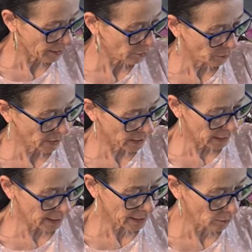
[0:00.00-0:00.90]
end up being
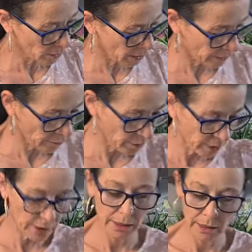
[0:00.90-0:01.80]
the little one,
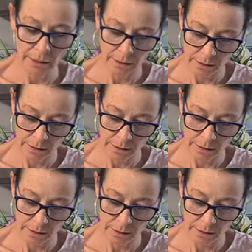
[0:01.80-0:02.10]
everybody.